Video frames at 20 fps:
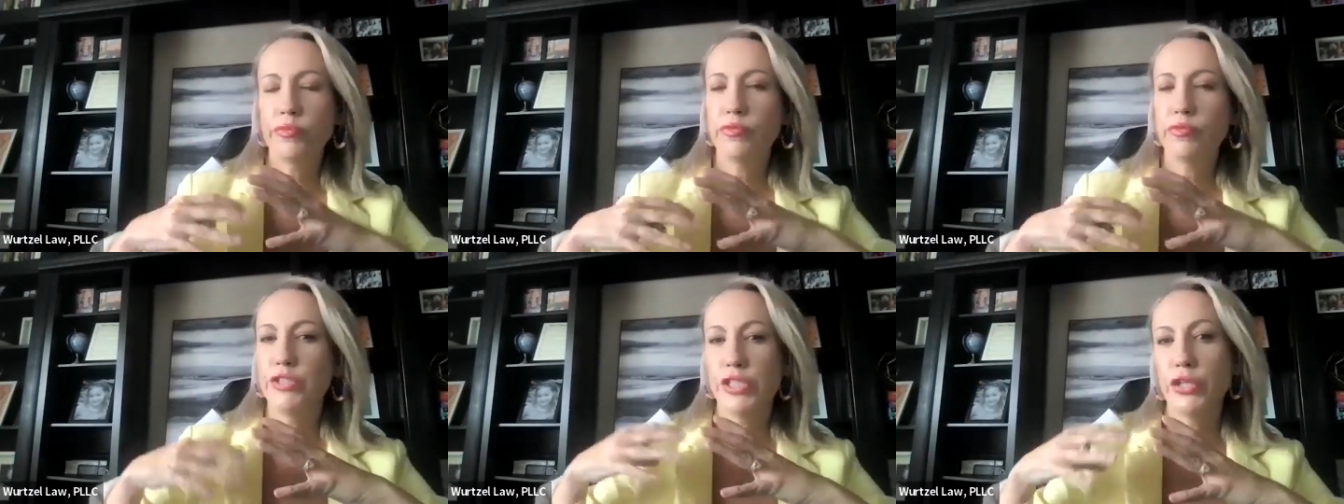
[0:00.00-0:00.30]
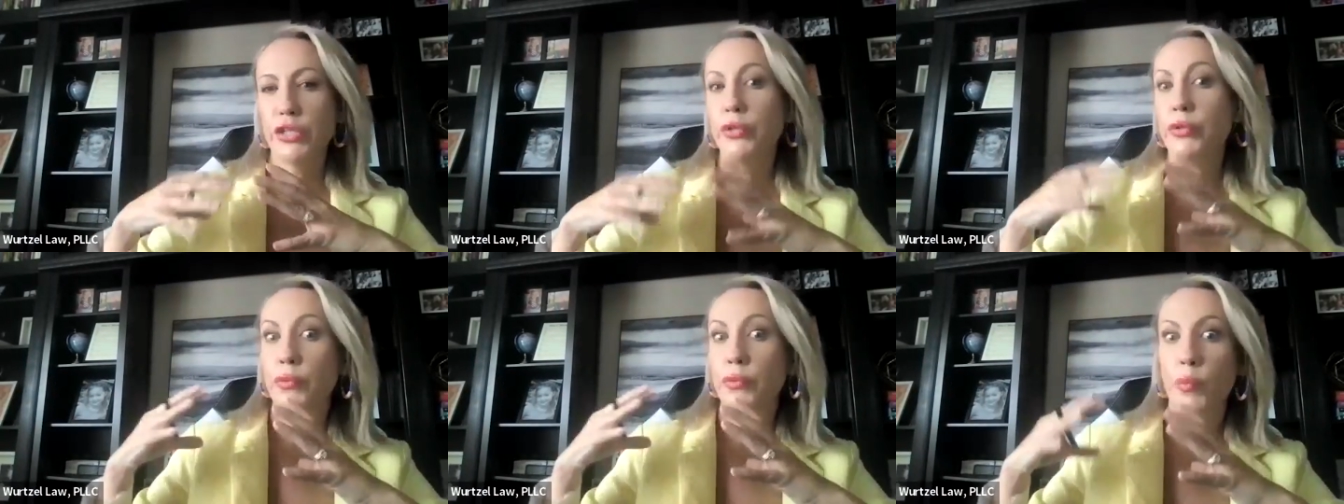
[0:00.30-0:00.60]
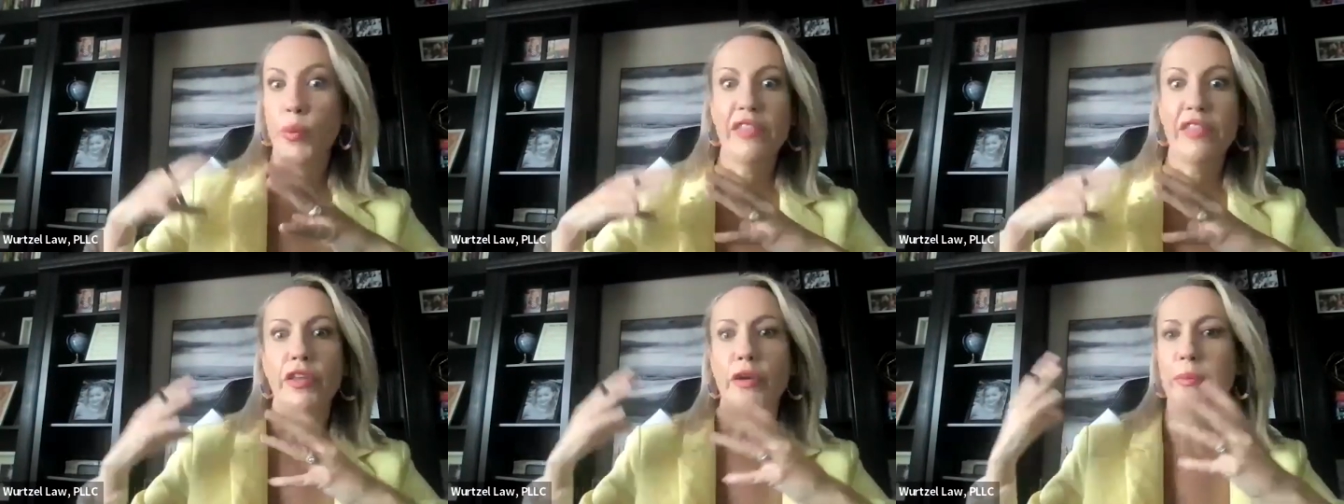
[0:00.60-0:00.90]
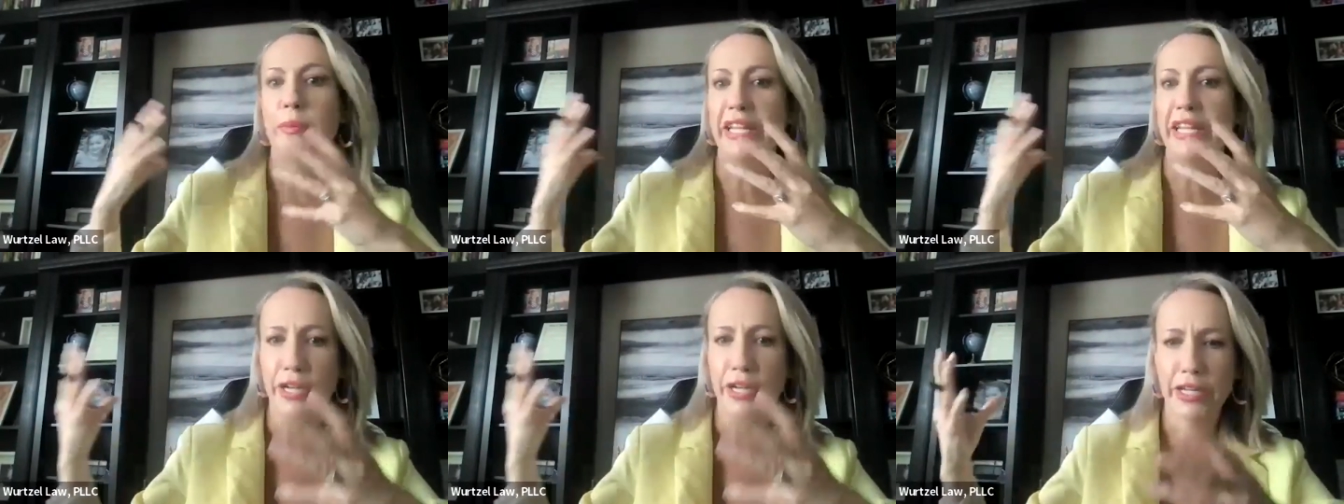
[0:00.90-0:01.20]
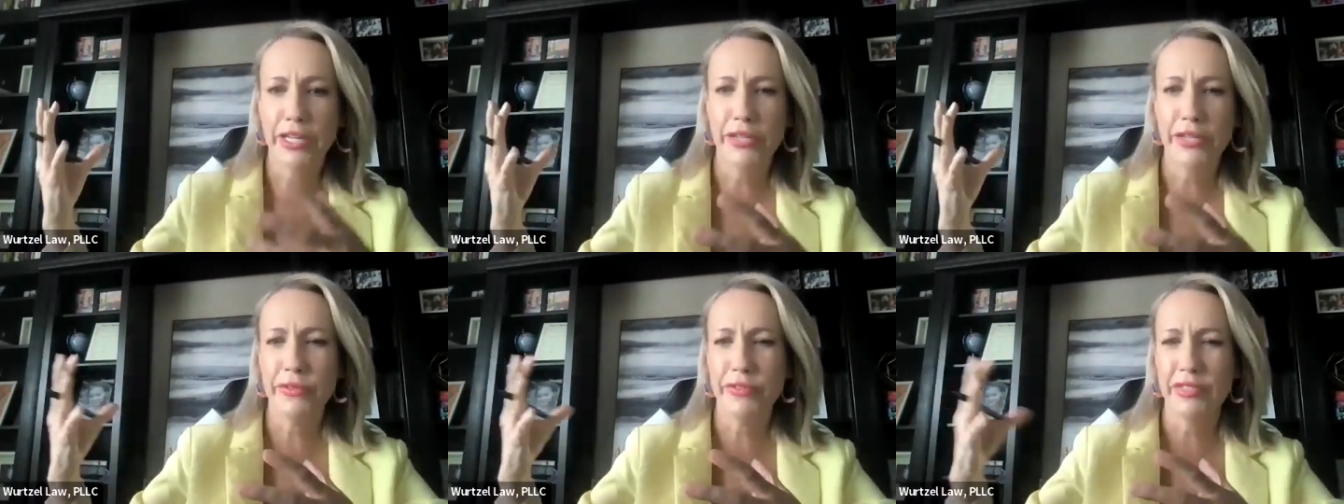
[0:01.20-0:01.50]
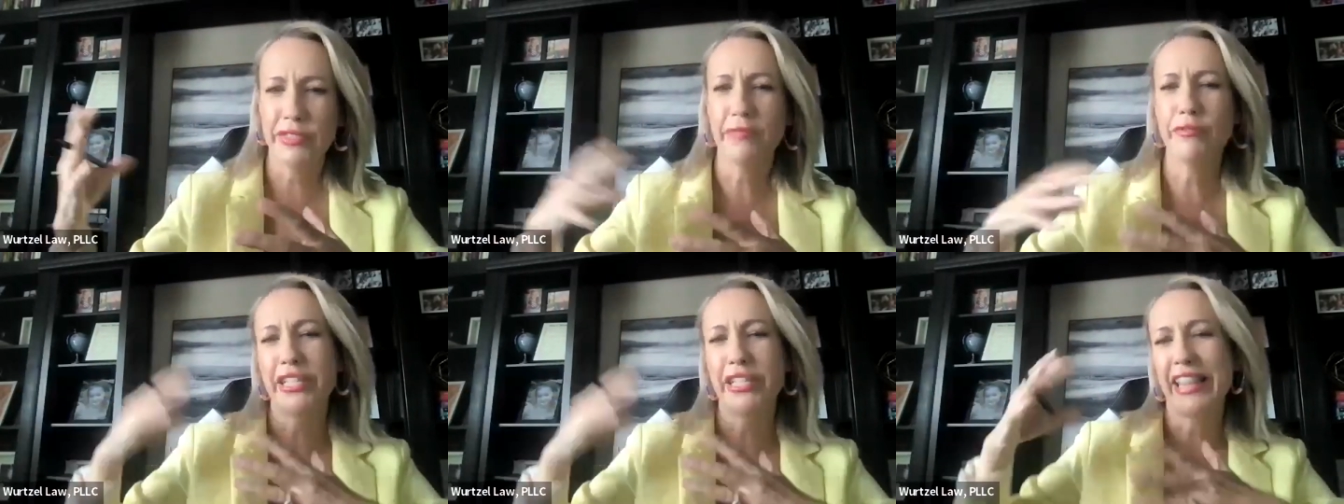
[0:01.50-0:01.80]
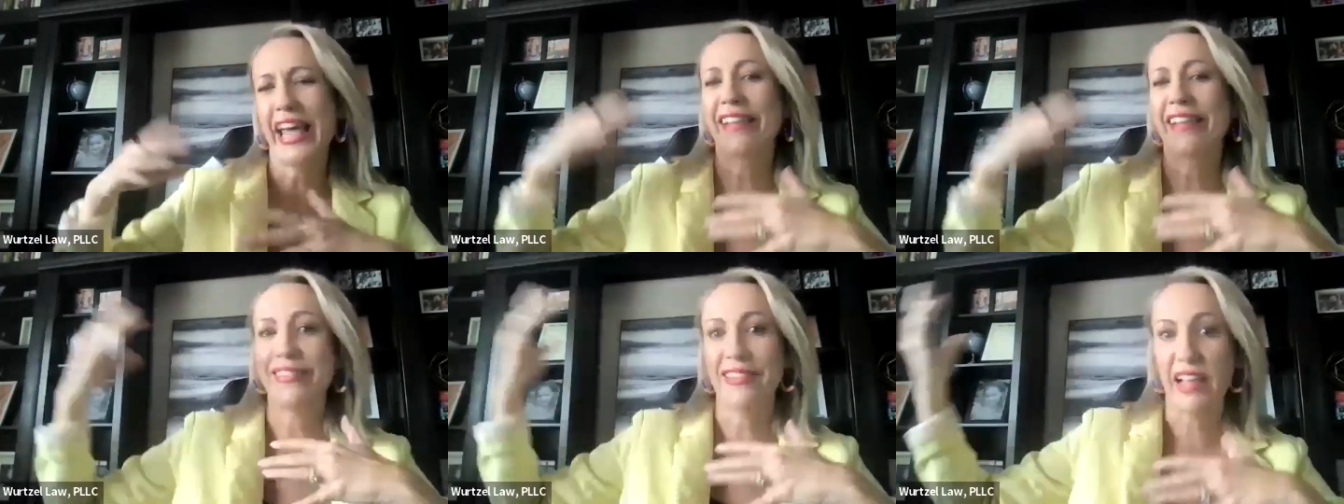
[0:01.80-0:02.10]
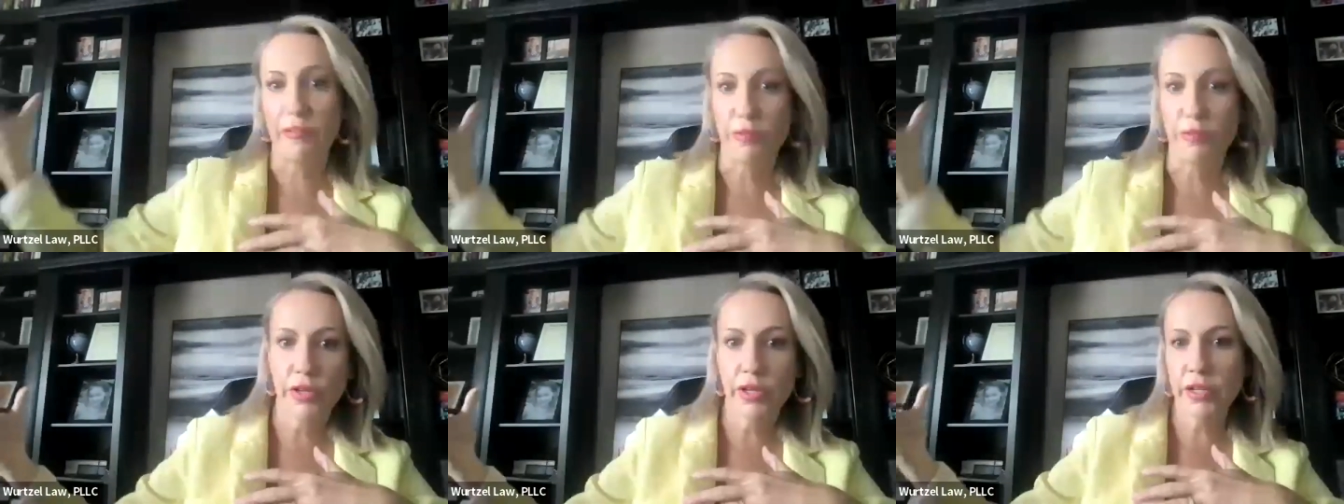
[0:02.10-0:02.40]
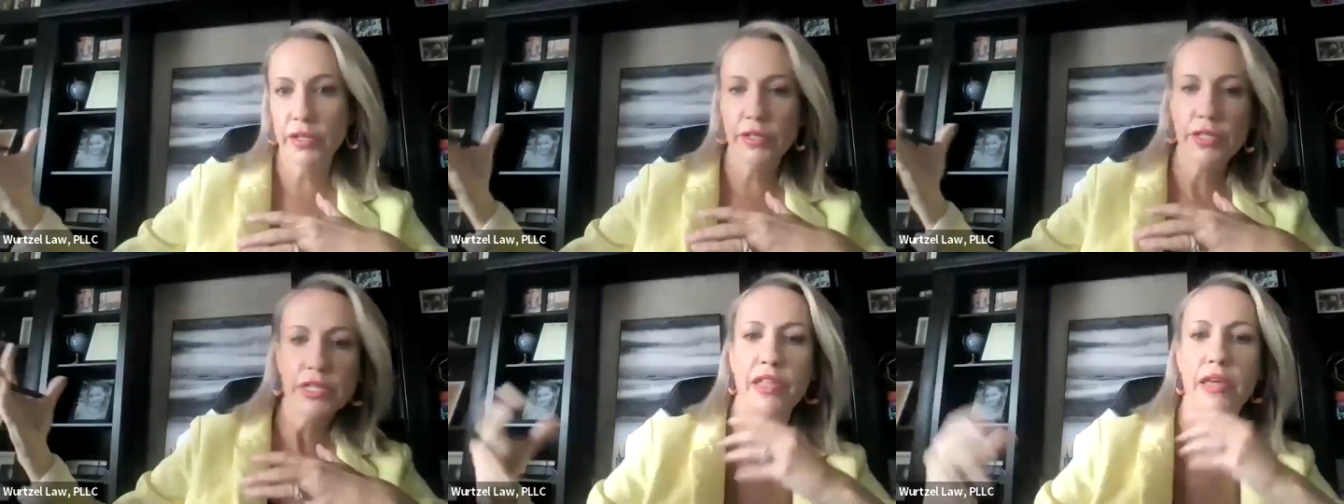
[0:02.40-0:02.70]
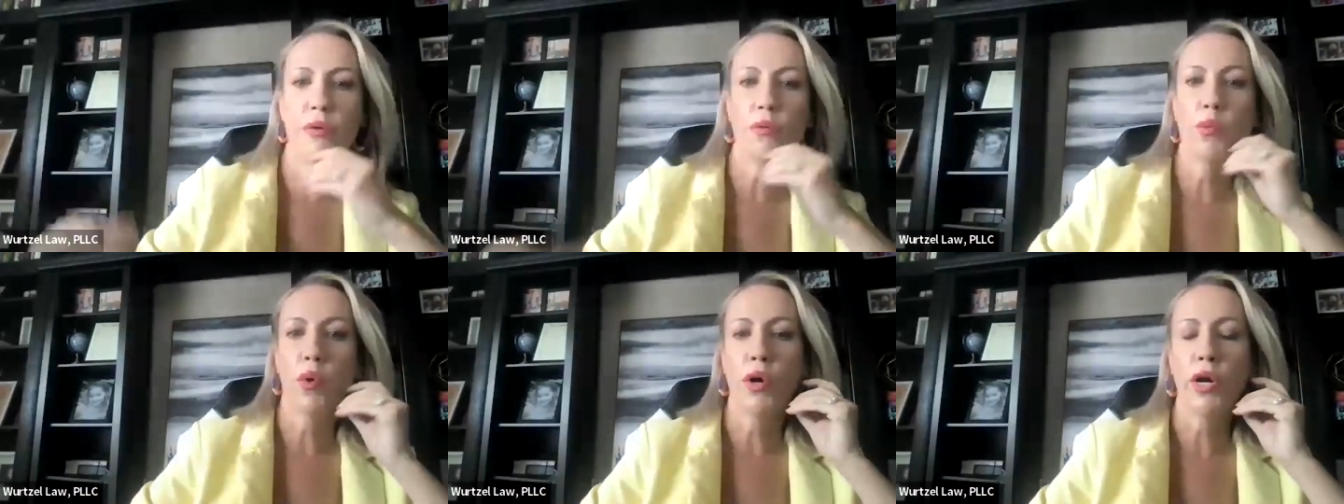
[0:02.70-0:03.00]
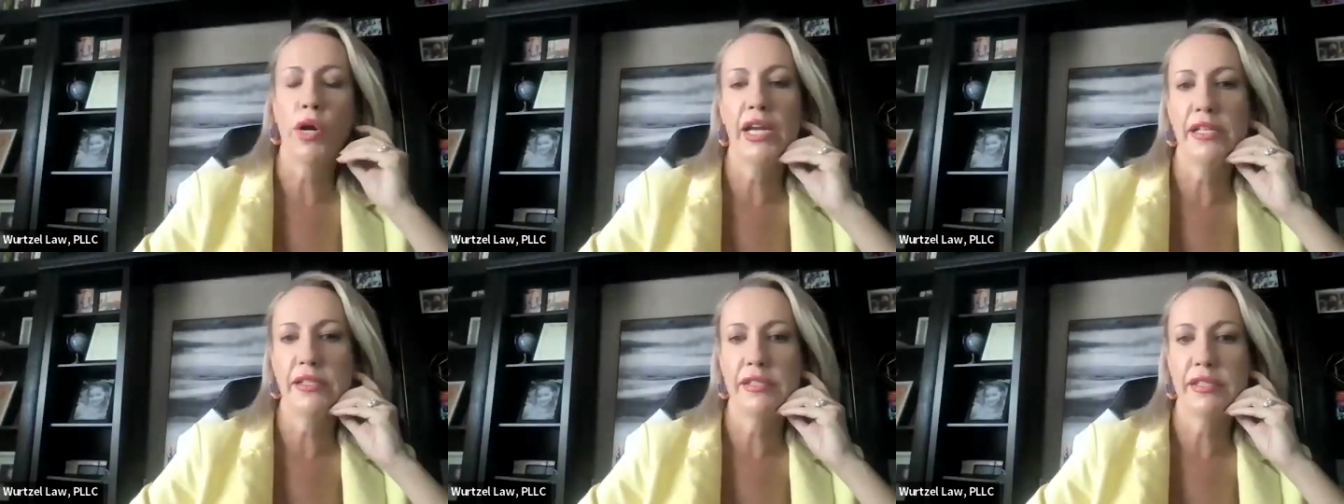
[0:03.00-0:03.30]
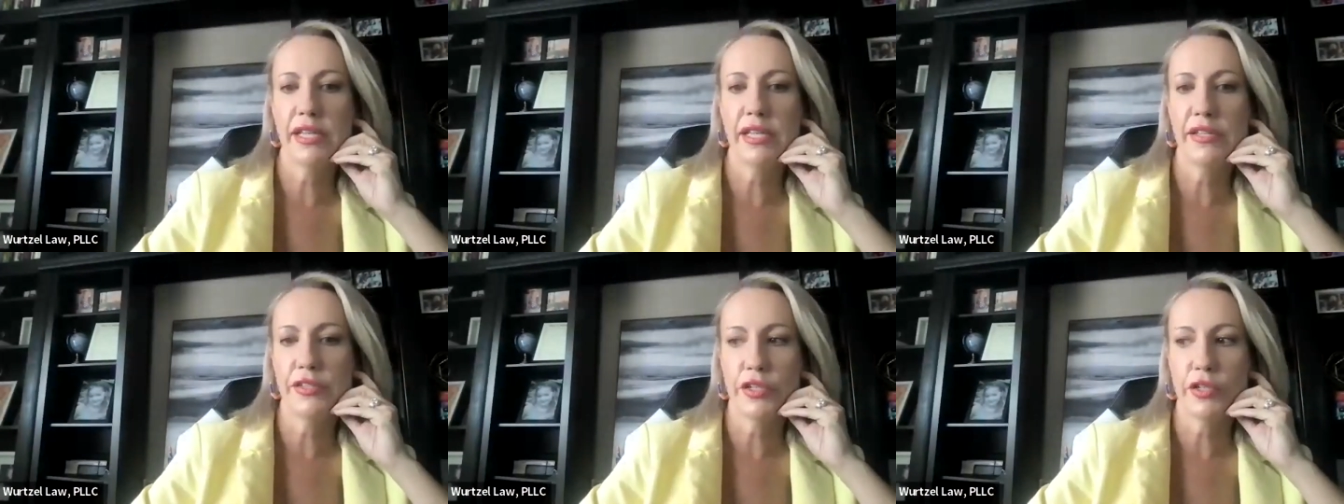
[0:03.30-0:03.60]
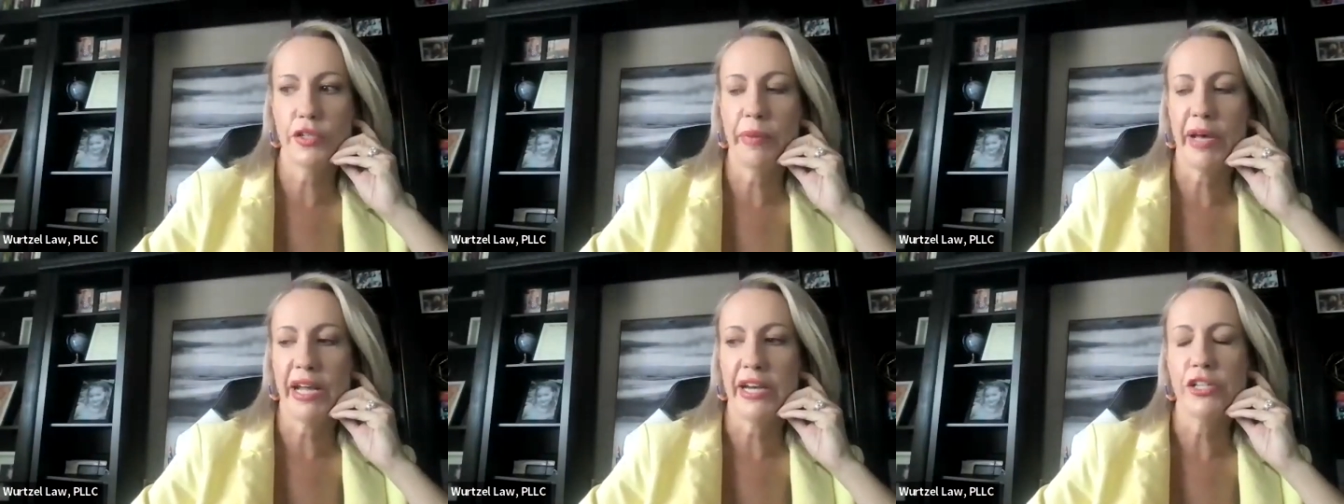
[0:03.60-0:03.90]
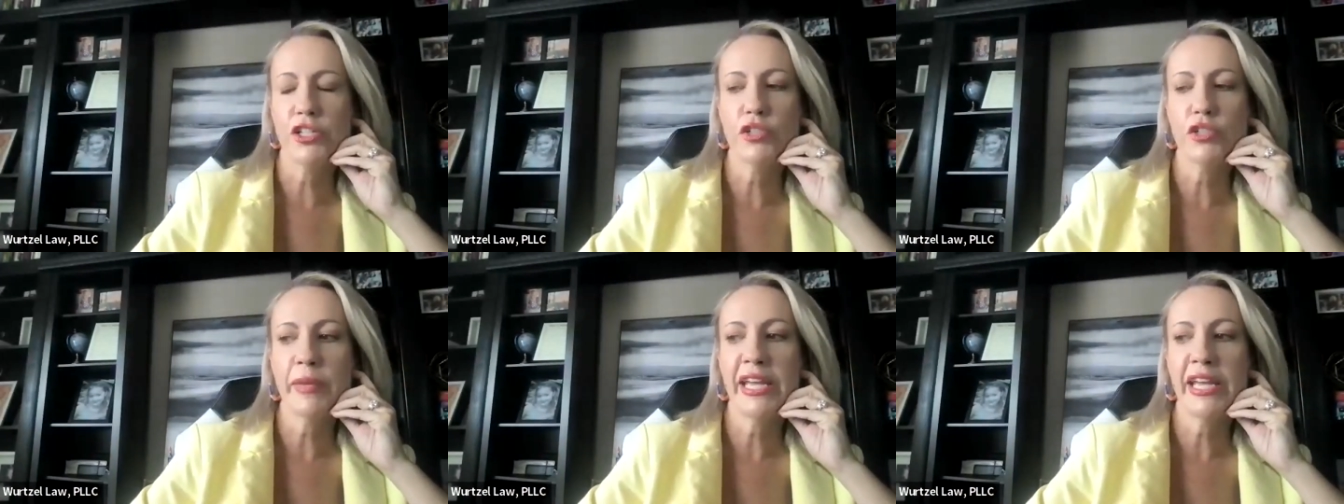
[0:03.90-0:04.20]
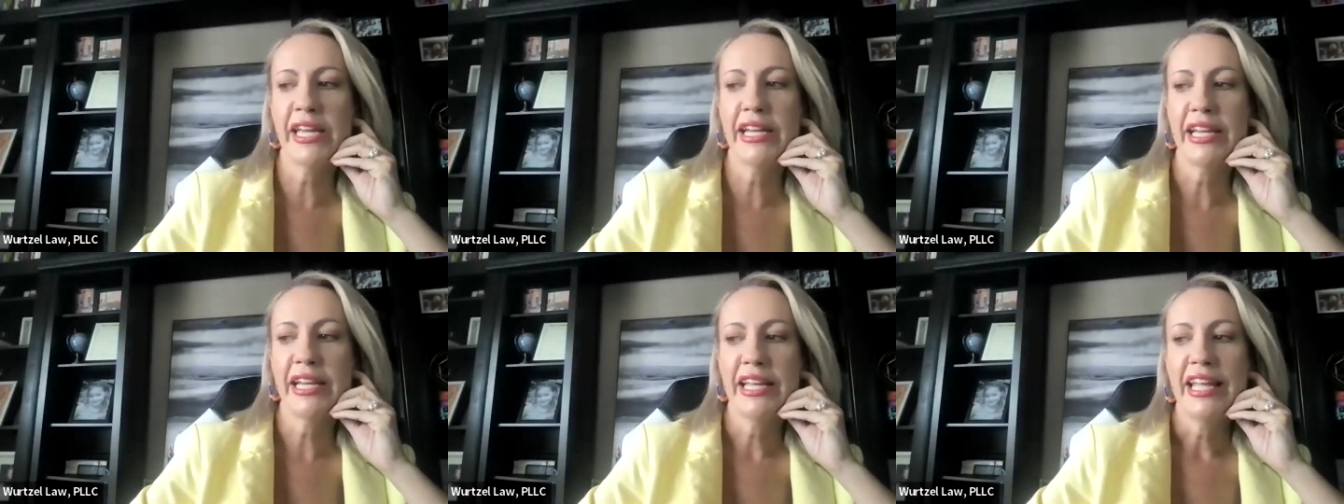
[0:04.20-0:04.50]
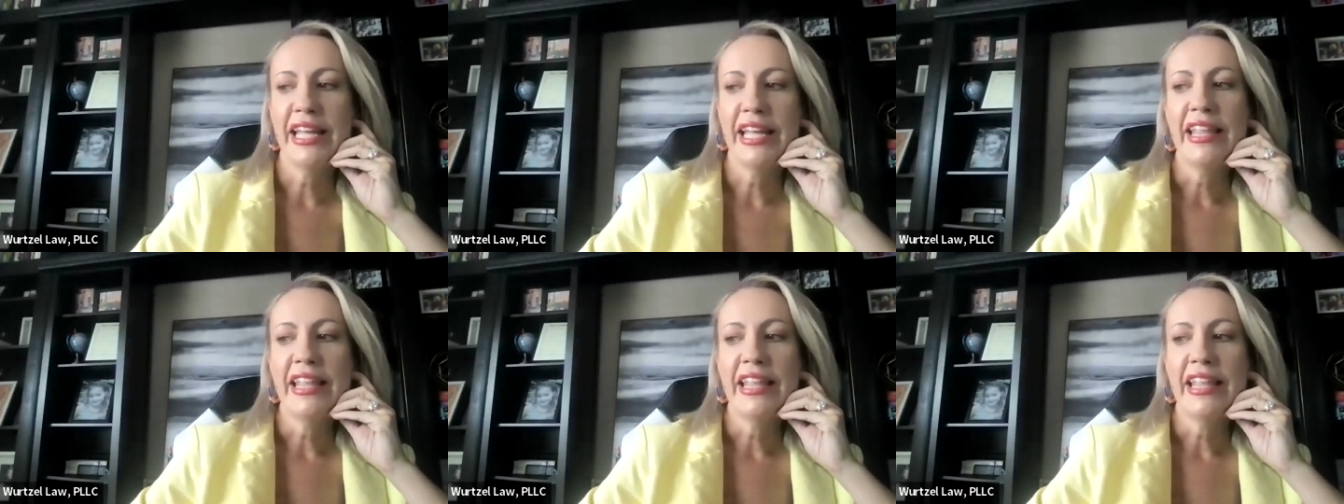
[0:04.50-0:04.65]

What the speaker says: do what they're being accused of to that level that warrants a certain punishment,